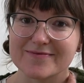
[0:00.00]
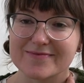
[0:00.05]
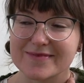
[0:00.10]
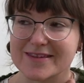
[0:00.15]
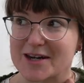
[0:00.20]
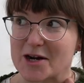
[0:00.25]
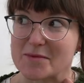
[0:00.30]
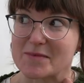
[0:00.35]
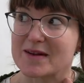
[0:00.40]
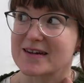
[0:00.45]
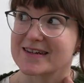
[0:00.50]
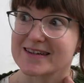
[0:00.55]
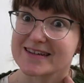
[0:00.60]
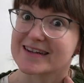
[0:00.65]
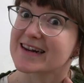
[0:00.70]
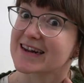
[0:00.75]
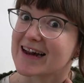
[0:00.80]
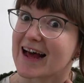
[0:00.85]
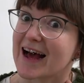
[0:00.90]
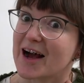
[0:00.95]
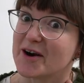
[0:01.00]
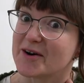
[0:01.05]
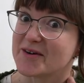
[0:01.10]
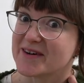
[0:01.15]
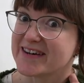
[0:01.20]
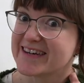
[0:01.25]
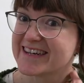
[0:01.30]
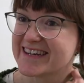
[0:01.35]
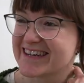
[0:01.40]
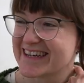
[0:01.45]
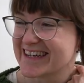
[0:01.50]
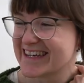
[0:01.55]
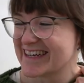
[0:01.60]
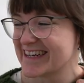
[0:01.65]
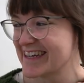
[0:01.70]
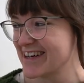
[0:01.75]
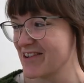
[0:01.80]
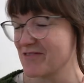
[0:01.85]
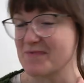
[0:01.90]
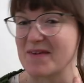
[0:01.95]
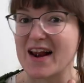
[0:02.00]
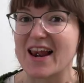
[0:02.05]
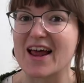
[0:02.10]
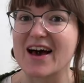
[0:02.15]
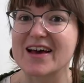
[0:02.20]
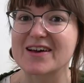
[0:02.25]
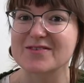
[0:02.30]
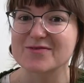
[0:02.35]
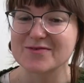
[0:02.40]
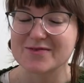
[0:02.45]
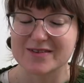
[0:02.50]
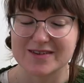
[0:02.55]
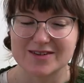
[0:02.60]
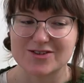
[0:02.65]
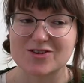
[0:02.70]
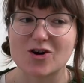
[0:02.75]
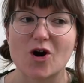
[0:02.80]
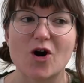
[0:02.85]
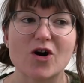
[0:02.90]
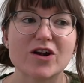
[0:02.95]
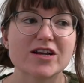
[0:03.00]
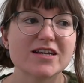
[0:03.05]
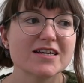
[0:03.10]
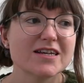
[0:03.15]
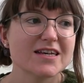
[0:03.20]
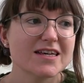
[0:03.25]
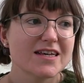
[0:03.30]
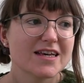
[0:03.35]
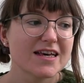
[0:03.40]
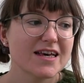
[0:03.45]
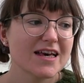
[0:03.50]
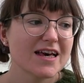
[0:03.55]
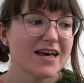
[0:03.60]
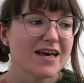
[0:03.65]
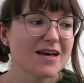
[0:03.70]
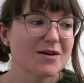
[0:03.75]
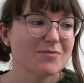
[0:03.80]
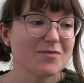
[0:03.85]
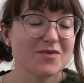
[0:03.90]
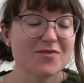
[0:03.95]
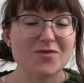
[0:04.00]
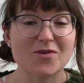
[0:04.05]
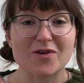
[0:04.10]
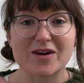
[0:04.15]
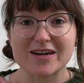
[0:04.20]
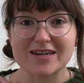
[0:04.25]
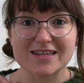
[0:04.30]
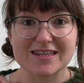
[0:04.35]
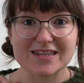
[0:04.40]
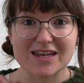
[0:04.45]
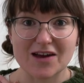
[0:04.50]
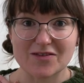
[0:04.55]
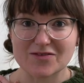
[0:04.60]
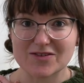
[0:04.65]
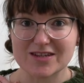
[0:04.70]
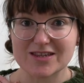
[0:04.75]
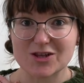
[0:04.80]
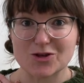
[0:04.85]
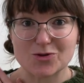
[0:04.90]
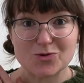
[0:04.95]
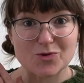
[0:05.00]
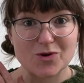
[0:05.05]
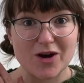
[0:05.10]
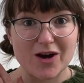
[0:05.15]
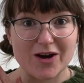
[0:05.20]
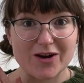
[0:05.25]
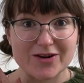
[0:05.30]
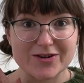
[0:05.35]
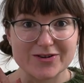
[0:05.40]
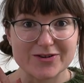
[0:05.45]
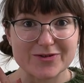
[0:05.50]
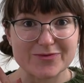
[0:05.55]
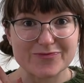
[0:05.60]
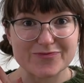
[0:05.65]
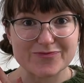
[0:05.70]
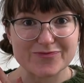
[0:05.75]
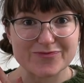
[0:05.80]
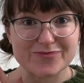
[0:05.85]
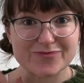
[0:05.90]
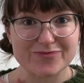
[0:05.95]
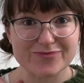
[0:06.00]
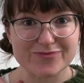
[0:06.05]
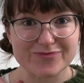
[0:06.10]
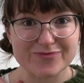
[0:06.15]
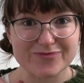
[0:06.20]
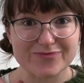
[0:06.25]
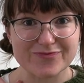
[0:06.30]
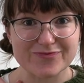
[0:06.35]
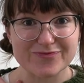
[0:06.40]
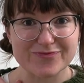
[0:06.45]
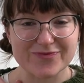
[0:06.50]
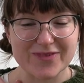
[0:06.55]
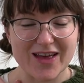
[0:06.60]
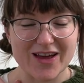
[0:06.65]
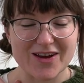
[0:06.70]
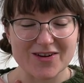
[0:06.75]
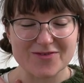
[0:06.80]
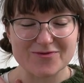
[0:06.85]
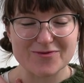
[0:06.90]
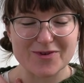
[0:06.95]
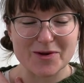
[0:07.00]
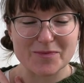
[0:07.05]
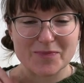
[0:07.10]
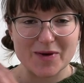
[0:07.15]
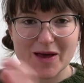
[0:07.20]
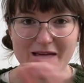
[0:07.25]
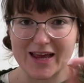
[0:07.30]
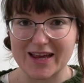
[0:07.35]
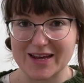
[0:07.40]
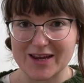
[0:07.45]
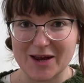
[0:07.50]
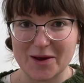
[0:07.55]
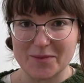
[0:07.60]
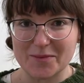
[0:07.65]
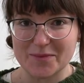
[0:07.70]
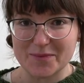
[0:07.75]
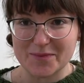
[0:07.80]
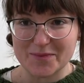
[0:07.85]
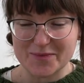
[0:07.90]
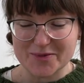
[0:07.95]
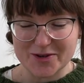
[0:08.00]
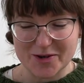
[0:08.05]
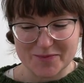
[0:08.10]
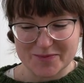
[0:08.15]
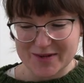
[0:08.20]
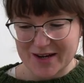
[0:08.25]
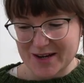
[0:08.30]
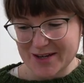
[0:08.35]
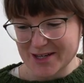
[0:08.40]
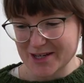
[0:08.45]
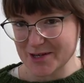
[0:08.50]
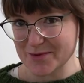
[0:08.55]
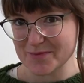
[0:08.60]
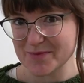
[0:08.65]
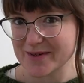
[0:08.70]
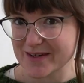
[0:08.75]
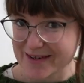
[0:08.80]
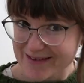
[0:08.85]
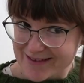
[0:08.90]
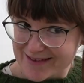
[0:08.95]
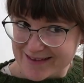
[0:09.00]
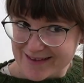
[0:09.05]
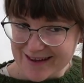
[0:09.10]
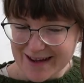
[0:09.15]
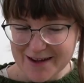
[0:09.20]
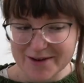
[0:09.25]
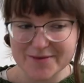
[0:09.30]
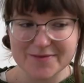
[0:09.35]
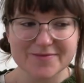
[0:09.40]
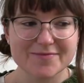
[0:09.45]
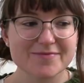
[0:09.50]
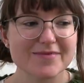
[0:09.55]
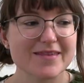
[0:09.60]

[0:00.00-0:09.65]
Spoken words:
Did I mention an hour of my life is gone before I discovered that you can't rip a top down jumper out?